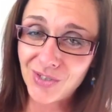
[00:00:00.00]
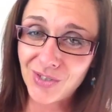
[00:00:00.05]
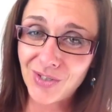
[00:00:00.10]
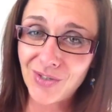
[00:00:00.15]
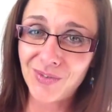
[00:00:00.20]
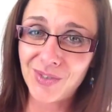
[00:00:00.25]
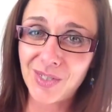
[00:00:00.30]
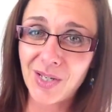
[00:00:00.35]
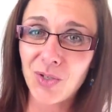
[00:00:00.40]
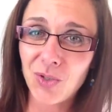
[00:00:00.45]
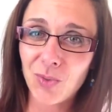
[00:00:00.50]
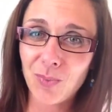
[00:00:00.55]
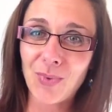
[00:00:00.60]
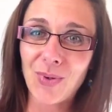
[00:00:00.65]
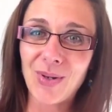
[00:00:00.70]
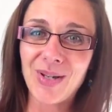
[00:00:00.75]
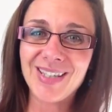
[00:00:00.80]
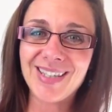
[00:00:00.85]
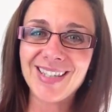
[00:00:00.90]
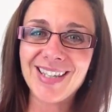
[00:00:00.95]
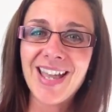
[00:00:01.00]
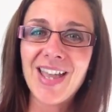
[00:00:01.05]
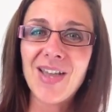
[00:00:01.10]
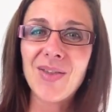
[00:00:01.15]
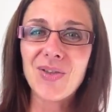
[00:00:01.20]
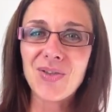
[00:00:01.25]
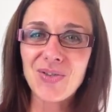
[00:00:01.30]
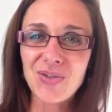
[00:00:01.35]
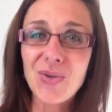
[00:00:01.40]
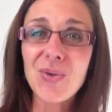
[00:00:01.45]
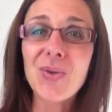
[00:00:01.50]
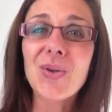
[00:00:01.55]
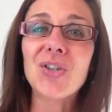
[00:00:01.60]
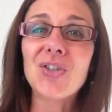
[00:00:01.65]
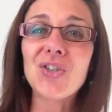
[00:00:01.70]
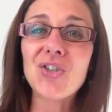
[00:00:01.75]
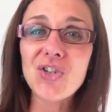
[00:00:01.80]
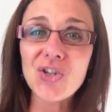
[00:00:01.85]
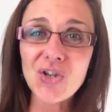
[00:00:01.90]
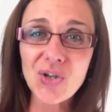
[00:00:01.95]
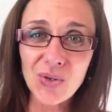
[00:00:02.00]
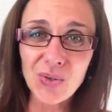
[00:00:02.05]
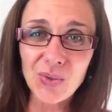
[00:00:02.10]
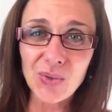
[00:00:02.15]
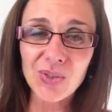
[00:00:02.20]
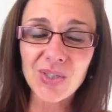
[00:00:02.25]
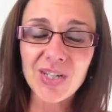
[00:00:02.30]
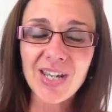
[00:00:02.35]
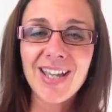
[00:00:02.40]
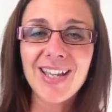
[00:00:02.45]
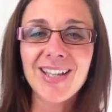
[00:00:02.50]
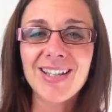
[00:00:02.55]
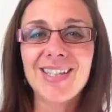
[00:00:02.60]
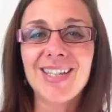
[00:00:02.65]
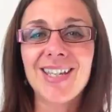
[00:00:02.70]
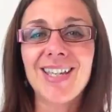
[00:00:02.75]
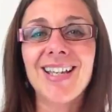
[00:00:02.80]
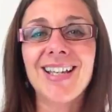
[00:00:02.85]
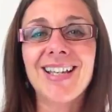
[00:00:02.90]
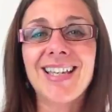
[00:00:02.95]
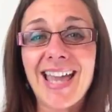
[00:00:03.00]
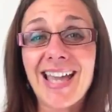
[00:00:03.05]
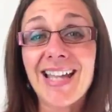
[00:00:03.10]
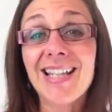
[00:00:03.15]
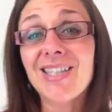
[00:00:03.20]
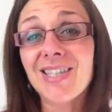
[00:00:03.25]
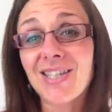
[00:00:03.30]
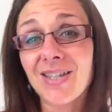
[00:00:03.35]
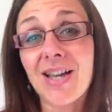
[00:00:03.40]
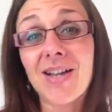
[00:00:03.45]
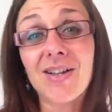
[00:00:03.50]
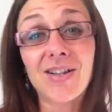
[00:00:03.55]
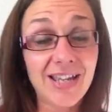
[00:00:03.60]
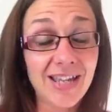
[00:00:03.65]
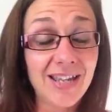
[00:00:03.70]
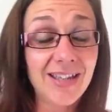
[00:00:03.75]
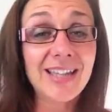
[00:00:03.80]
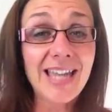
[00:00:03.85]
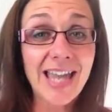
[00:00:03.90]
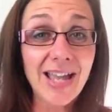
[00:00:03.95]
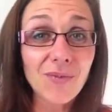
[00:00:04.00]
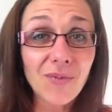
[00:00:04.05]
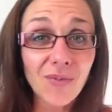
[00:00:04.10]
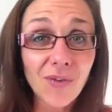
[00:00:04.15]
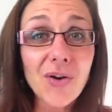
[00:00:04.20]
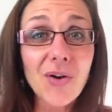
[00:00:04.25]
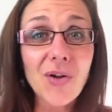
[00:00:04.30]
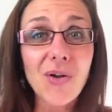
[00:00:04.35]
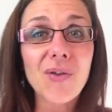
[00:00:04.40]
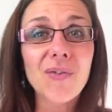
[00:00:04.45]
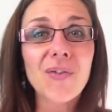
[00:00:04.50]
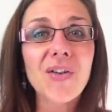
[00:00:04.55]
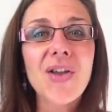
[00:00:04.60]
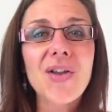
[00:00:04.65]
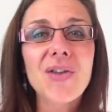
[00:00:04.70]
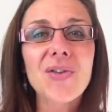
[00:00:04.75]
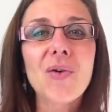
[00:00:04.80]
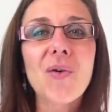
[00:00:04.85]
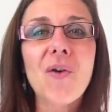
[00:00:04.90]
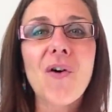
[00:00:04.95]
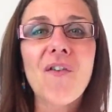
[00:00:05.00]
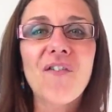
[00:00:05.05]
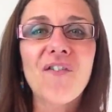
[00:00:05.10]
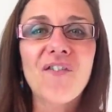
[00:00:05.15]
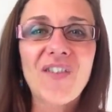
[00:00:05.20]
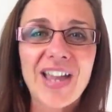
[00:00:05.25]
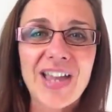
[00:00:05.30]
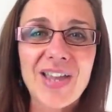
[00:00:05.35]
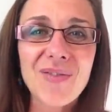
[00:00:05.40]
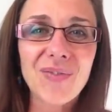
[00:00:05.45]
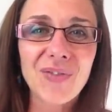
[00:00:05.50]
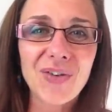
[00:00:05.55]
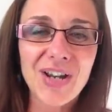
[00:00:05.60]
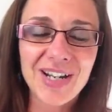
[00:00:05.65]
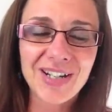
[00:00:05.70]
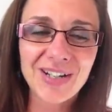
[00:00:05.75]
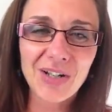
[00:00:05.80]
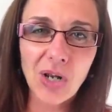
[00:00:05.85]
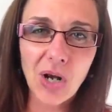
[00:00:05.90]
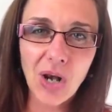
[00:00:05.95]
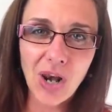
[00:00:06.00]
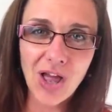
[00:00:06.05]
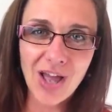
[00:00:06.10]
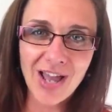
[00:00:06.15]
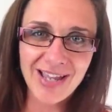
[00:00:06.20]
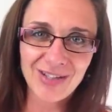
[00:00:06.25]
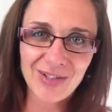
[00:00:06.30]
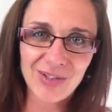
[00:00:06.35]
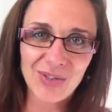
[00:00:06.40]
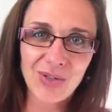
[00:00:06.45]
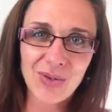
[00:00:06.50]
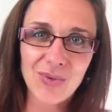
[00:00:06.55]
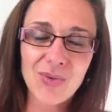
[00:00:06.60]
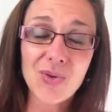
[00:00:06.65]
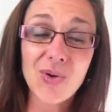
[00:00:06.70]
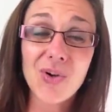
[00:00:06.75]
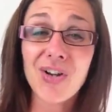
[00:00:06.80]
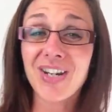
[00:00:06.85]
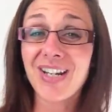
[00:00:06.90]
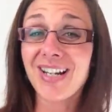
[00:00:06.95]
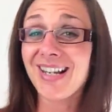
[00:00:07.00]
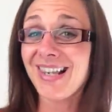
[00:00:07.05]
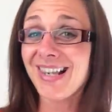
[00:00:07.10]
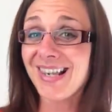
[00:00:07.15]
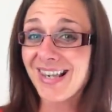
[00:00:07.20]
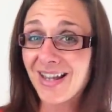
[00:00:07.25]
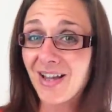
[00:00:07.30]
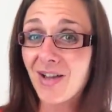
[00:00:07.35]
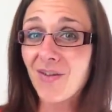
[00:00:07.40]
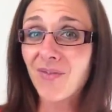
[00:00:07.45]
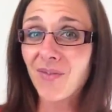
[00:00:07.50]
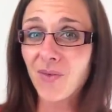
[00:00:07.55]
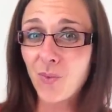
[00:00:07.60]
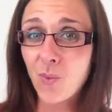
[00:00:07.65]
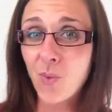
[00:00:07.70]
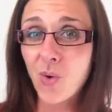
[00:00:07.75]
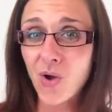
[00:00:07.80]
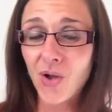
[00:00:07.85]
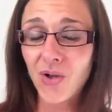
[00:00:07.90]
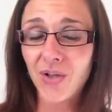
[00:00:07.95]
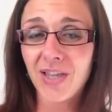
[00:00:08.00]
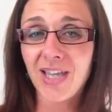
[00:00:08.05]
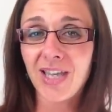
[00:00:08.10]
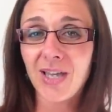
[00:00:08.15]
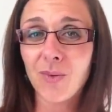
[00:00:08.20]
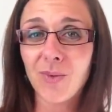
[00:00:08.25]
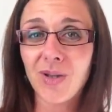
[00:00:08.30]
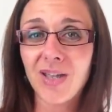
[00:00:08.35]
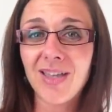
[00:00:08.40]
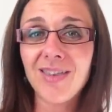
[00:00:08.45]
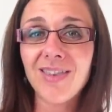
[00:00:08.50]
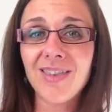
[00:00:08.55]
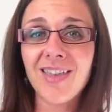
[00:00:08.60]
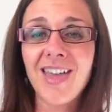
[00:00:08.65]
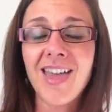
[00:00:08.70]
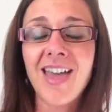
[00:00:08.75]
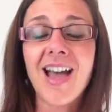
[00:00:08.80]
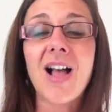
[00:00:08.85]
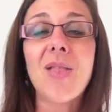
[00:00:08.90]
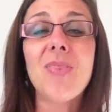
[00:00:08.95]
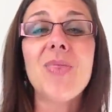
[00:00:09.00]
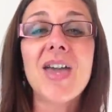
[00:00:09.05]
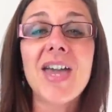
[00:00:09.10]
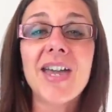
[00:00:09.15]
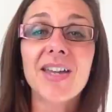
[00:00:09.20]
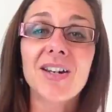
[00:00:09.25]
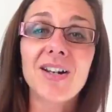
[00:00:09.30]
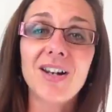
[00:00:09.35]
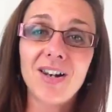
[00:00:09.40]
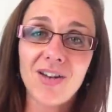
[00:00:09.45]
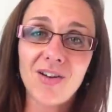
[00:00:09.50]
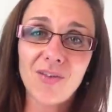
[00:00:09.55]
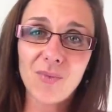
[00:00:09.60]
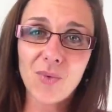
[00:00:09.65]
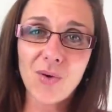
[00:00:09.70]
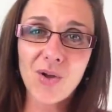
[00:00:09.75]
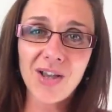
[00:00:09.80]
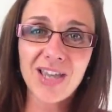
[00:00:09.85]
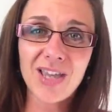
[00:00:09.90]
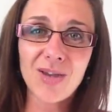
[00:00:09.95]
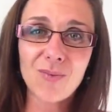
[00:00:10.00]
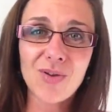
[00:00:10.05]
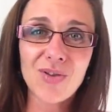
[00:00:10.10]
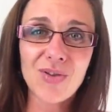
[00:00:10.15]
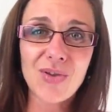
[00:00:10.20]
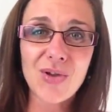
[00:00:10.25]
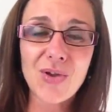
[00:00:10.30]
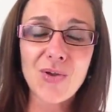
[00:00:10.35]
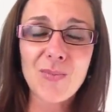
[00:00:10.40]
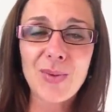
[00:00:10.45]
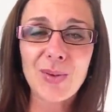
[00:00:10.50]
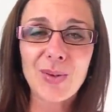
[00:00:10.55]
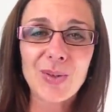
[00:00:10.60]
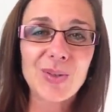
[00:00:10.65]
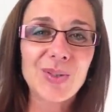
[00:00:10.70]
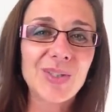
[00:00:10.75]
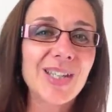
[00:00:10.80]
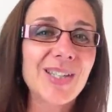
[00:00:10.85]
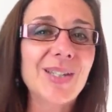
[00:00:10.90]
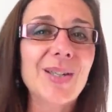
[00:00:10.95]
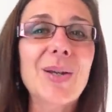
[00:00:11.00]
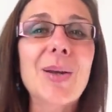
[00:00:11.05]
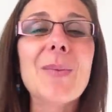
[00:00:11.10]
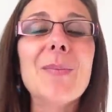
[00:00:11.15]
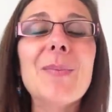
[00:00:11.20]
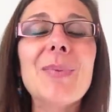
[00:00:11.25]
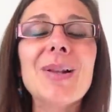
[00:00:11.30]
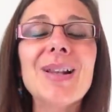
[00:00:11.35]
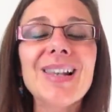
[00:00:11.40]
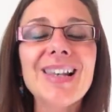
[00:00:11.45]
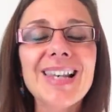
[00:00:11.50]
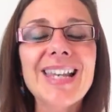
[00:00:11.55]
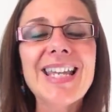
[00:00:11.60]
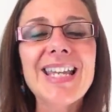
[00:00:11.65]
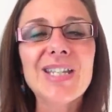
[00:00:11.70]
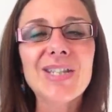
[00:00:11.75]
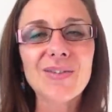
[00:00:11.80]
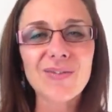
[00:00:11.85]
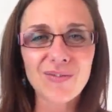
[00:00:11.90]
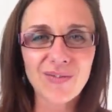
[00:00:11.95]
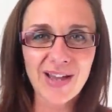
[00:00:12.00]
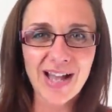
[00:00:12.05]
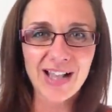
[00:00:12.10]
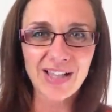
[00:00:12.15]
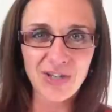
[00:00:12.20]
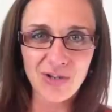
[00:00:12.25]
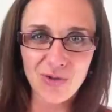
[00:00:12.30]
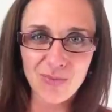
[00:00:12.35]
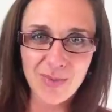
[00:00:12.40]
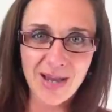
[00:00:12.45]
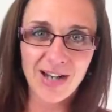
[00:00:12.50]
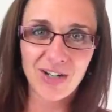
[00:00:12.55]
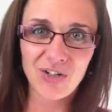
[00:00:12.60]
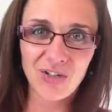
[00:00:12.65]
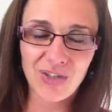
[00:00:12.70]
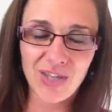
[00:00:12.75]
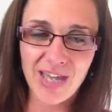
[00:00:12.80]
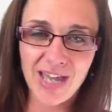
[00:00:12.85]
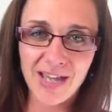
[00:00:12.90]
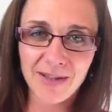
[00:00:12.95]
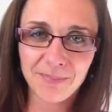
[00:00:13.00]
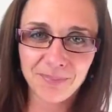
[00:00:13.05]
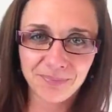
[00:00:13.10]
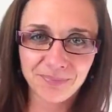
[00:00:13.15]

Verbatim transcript: of touch points that you can use to get into uh, eh, get in front of your favorite clients who you're going to love working with and they're going to love working with you because there's a complete value match there.